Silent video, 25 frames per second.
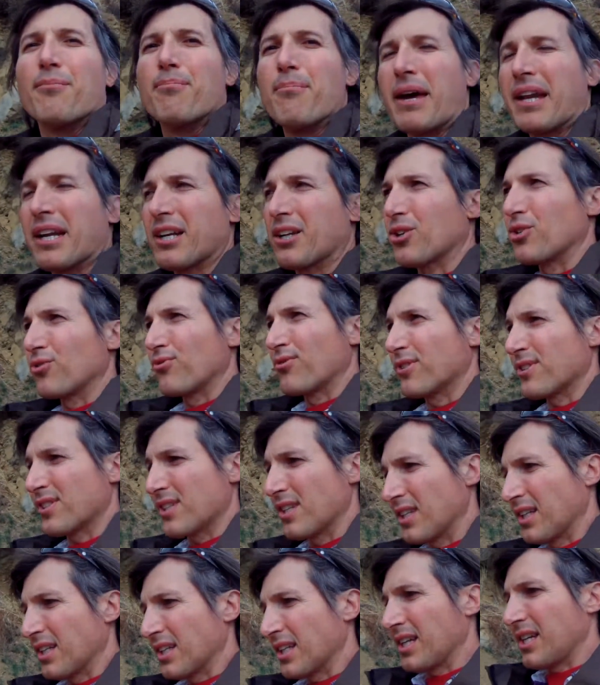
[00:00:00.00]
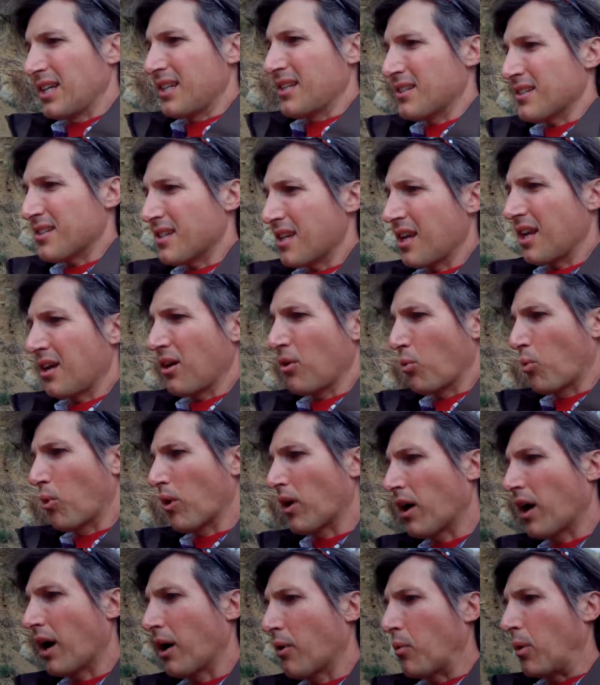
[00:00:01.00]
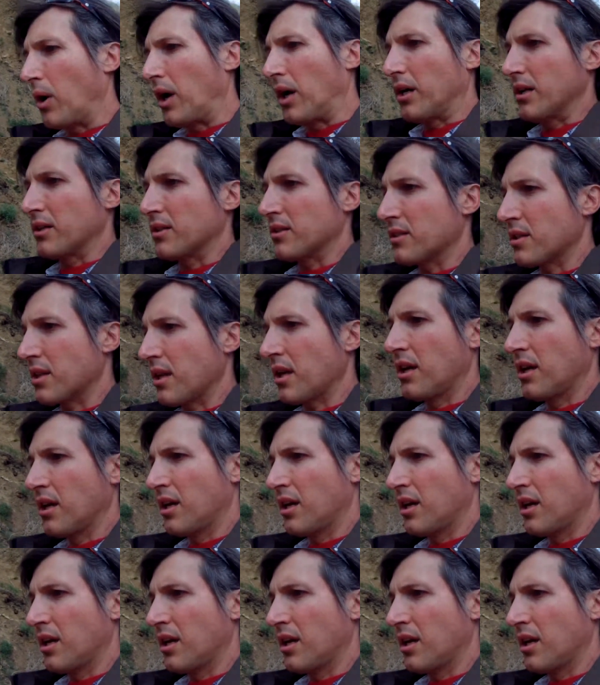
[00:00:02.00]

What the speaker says: medical facilities where I was,